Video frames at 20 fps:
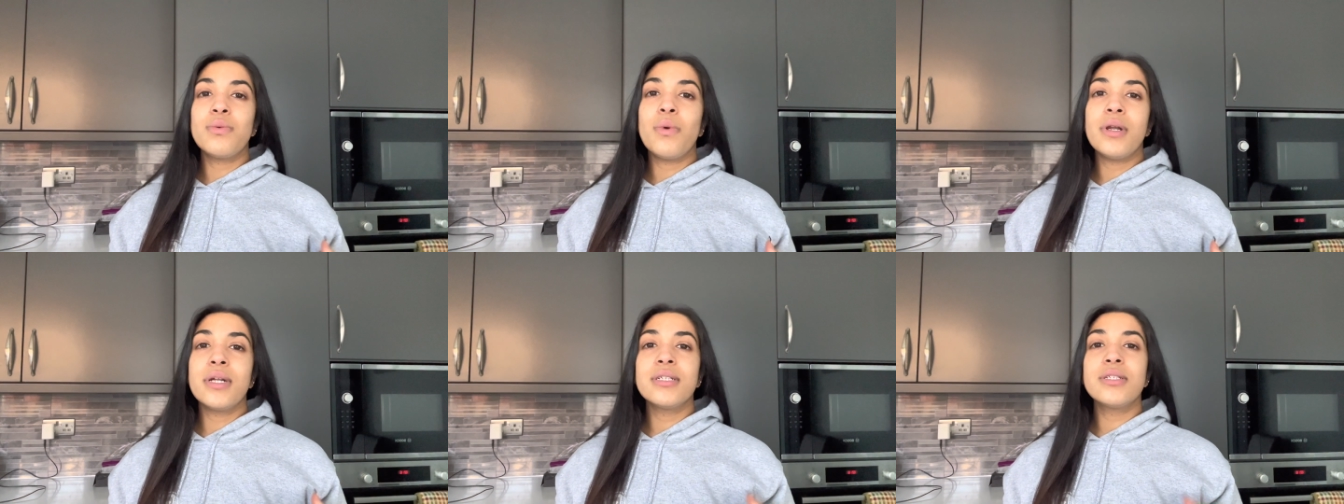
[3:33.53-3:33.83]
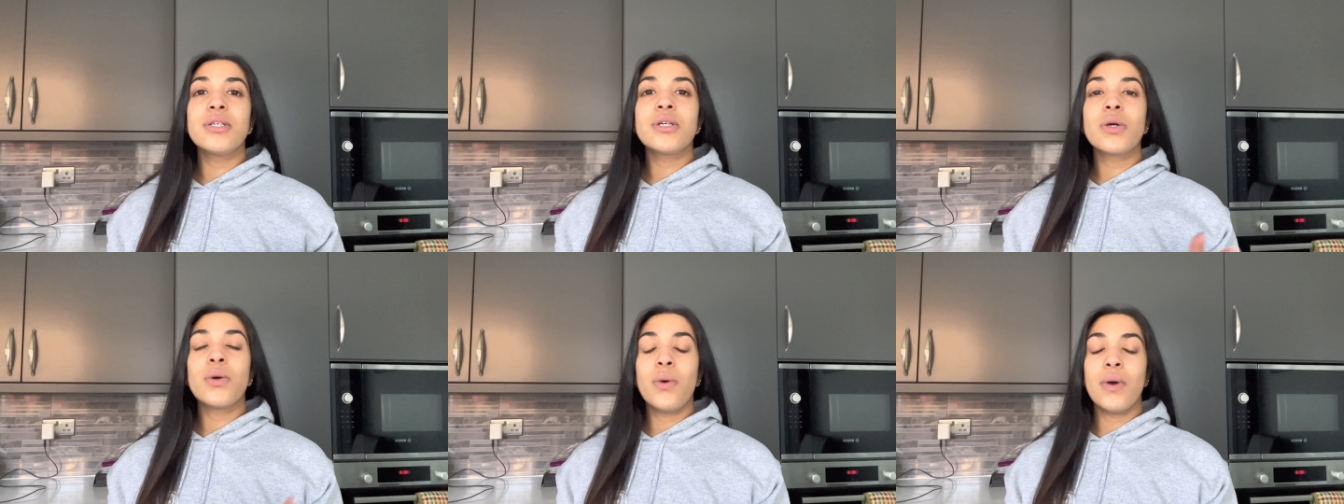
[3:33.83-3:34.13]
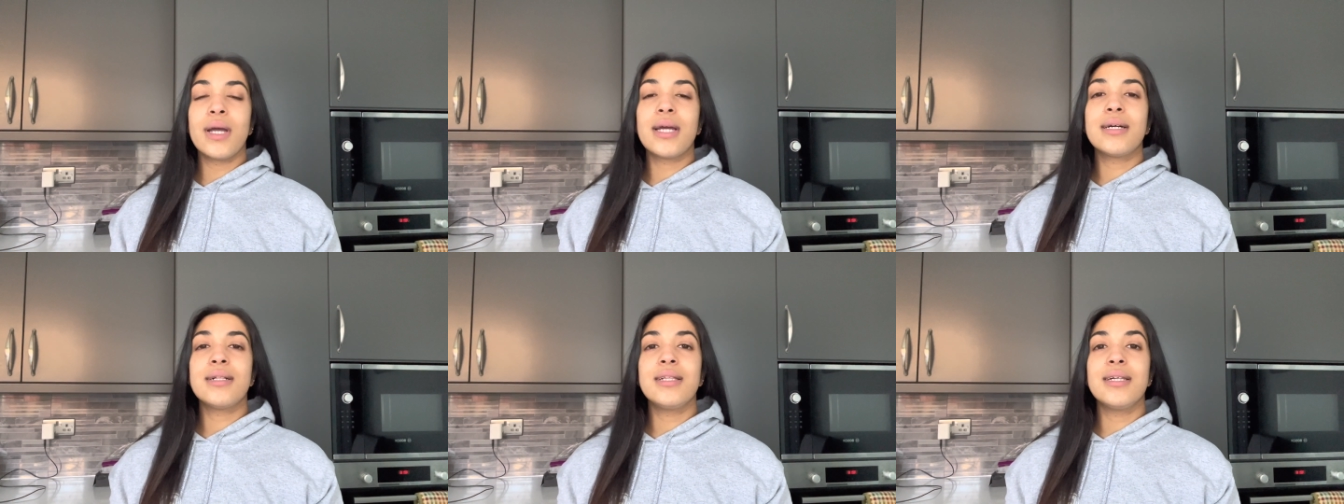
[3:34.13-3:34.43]
wanted to
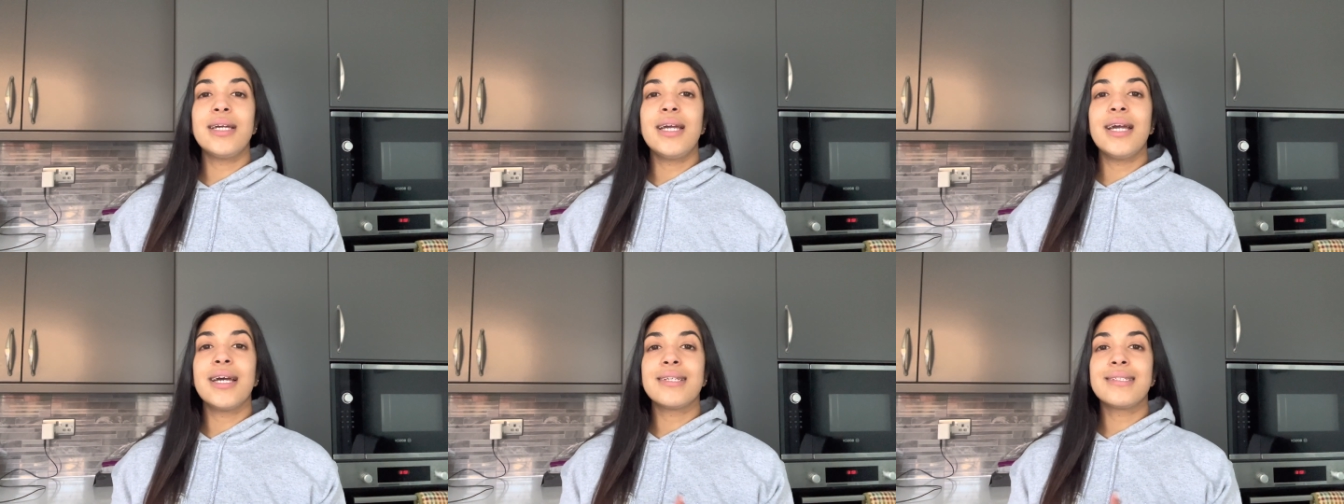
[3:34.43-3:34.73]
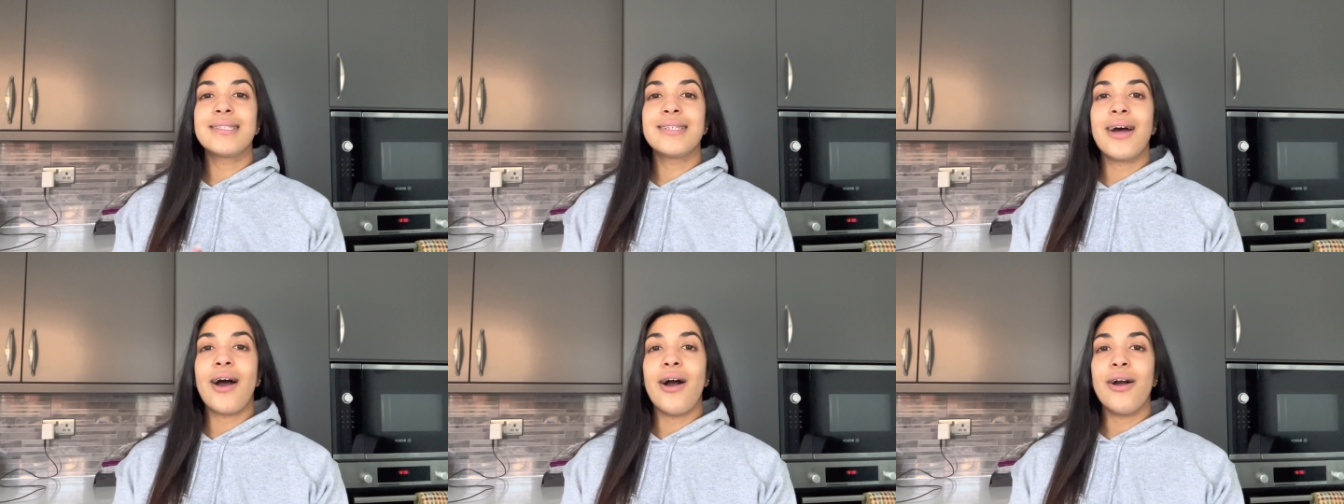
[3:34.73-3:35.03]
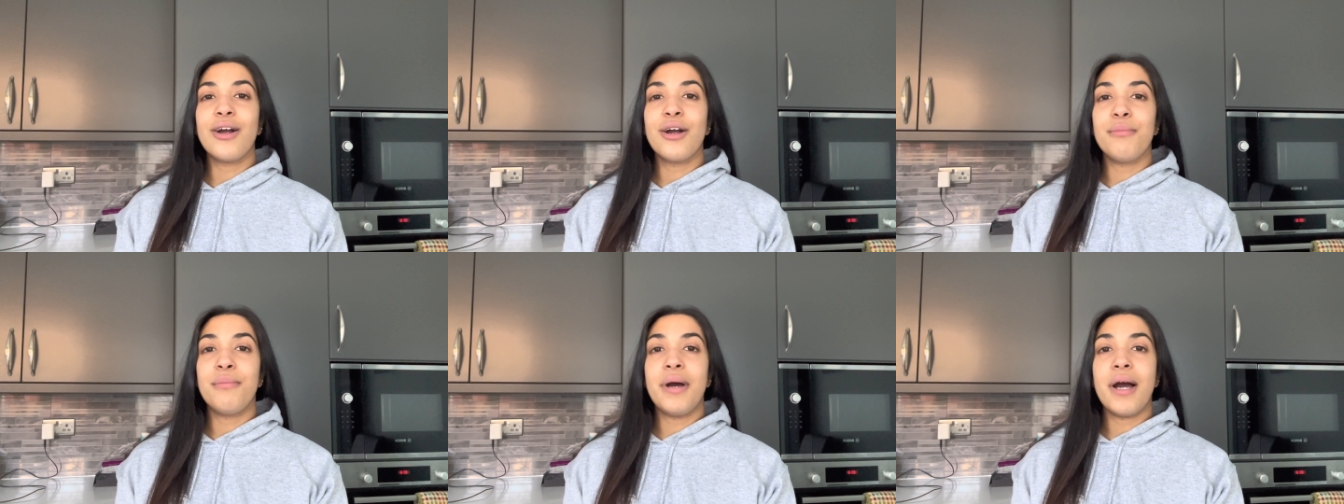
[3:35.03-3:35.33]
quickly
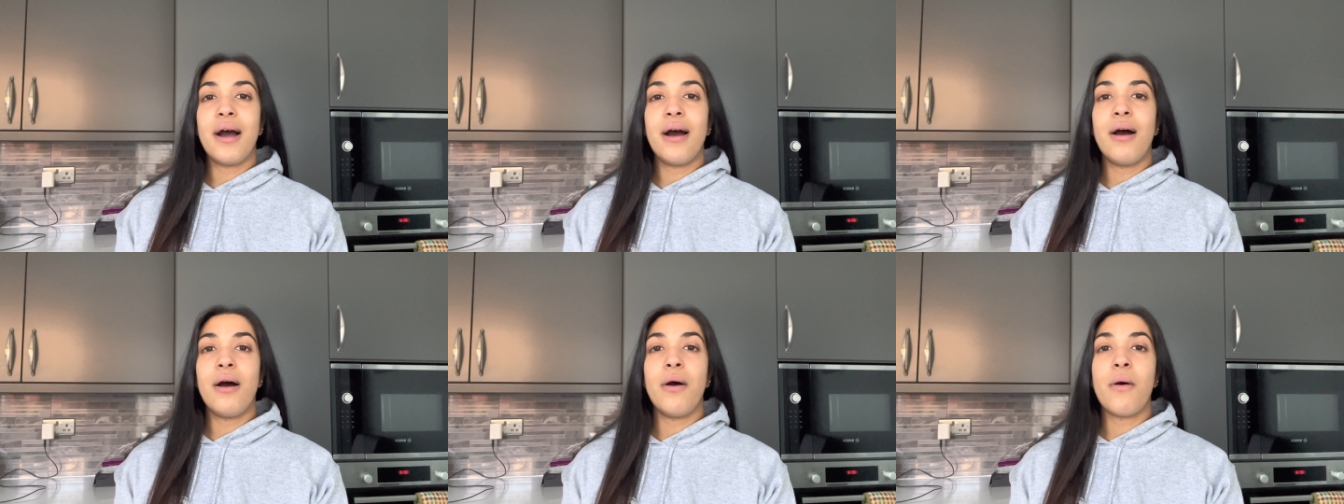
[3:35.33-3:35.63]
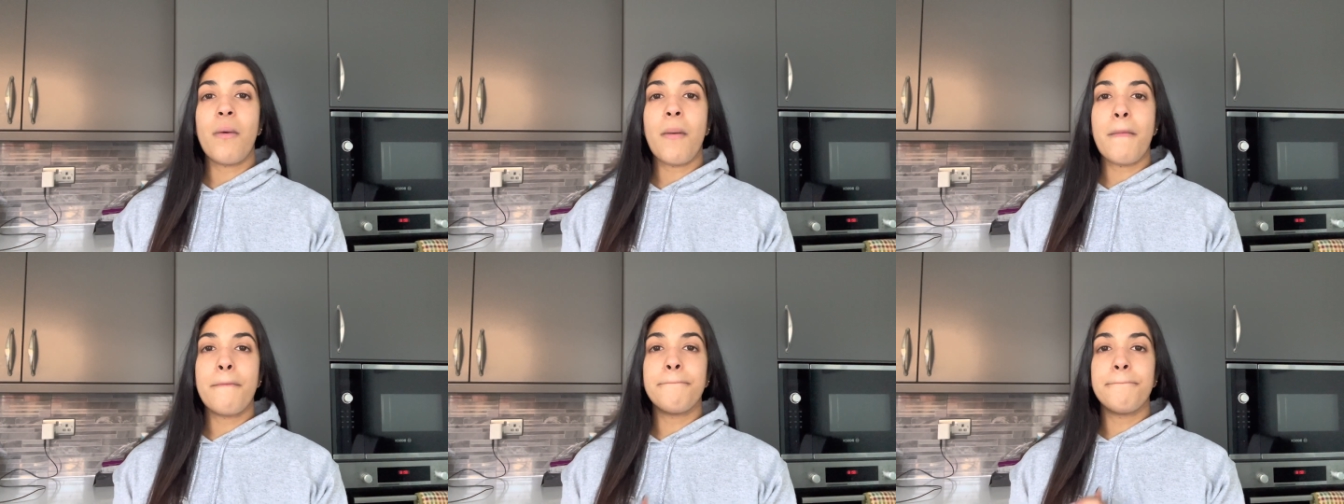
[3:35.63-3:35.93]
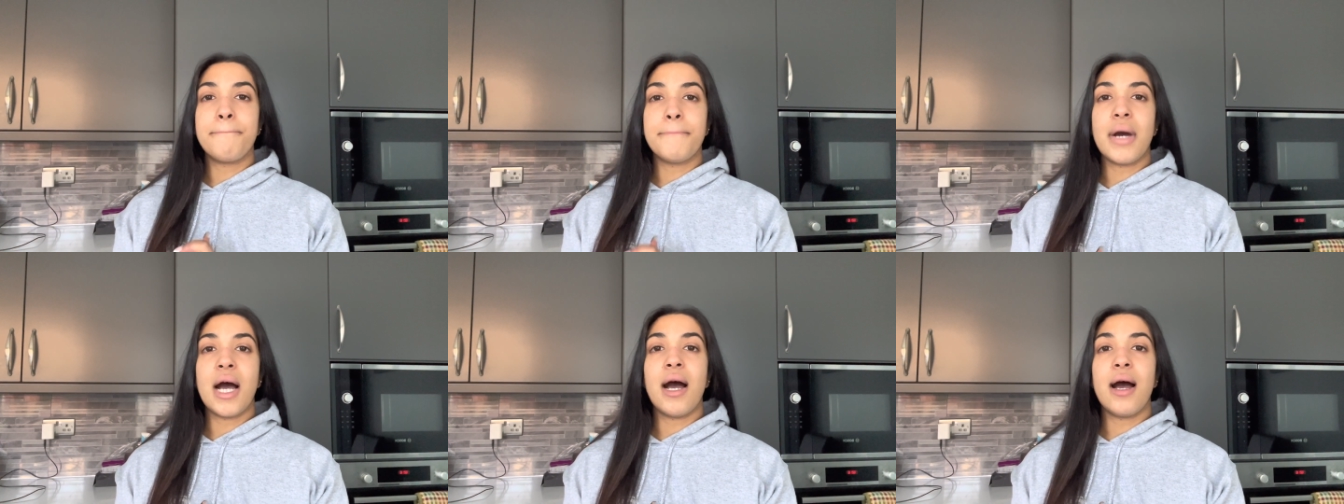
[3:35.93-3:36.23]
talk about
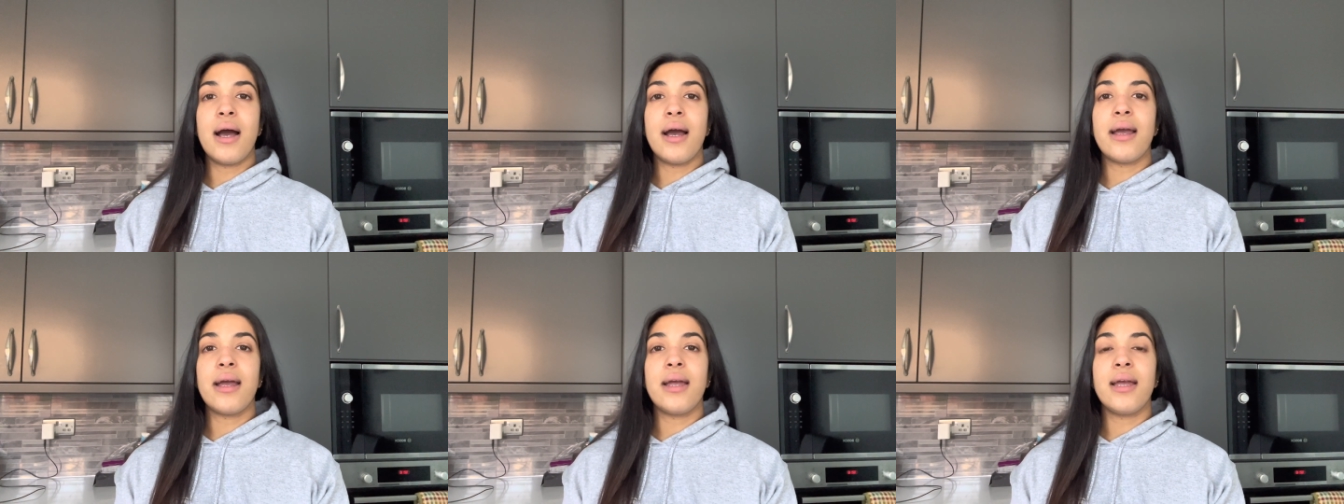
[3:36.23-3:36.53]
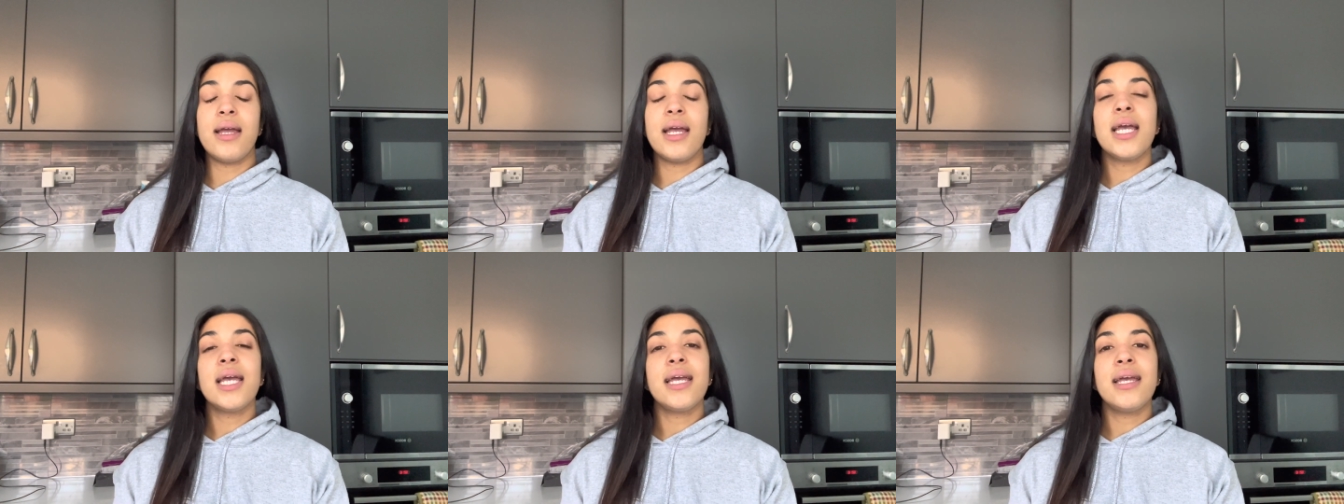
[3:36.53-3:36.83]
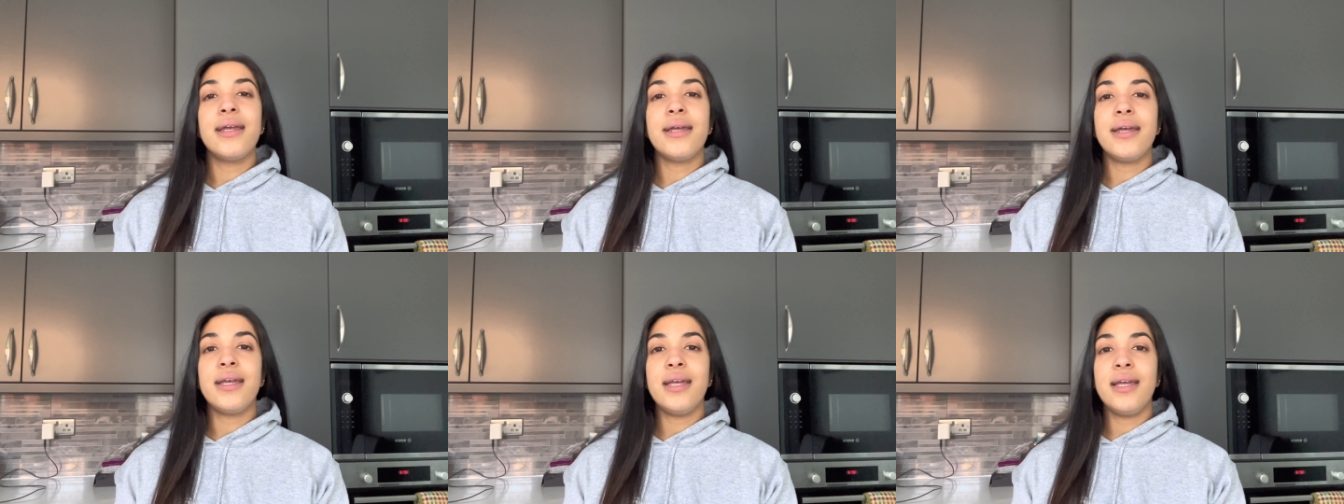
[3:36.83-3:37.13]
my
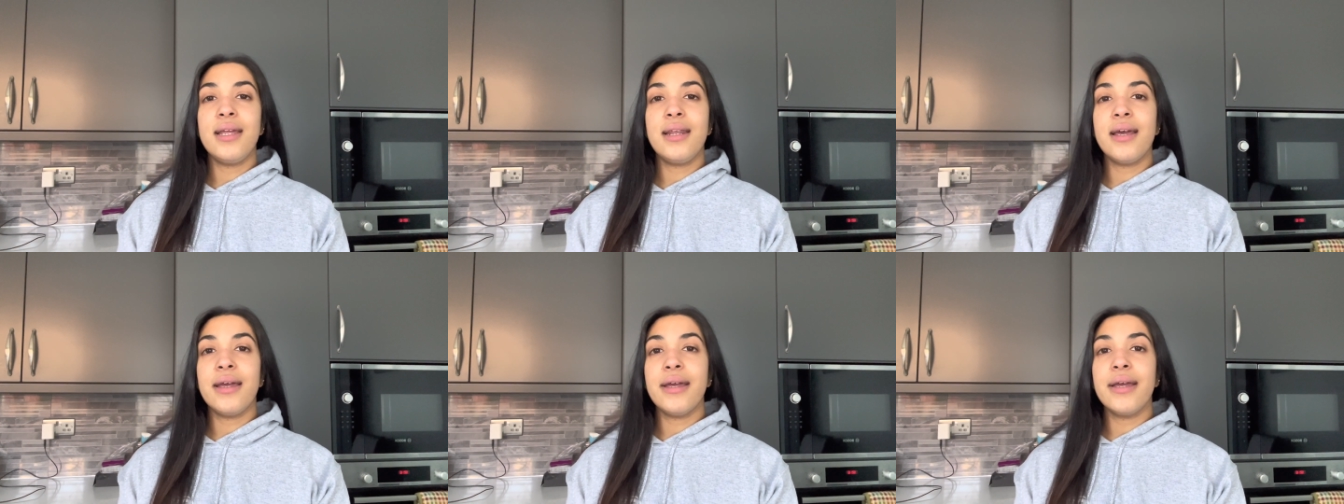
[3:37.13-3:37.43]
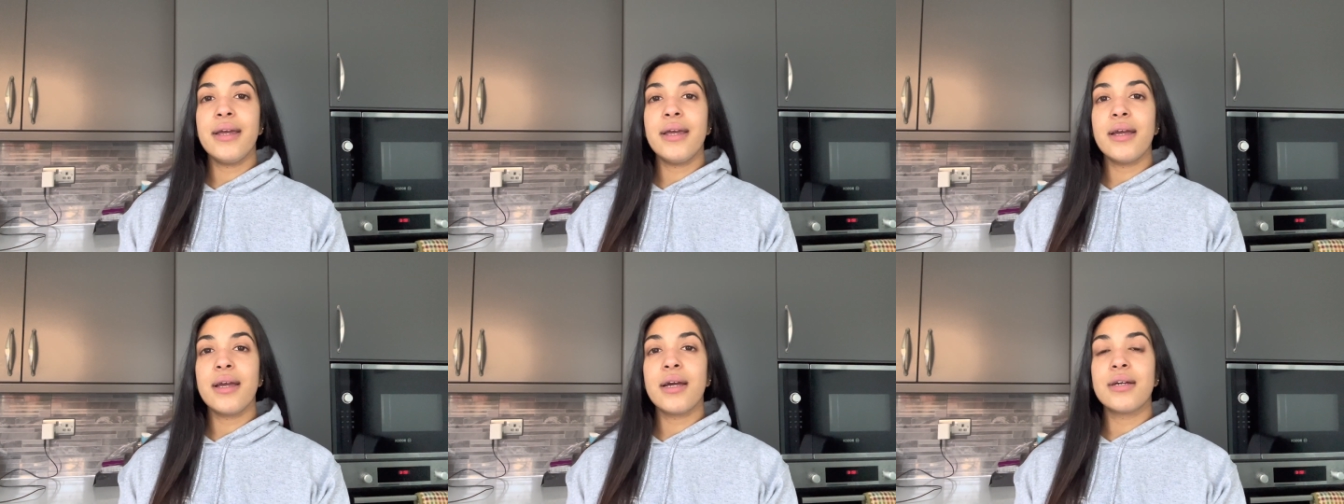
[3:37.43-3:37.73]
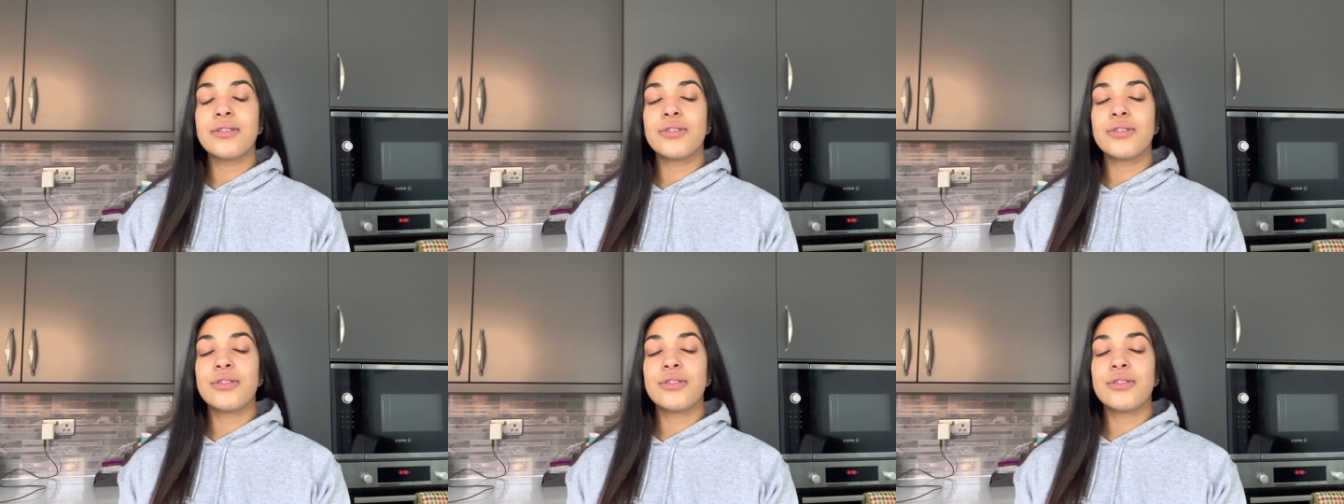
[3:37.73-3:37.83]
eating.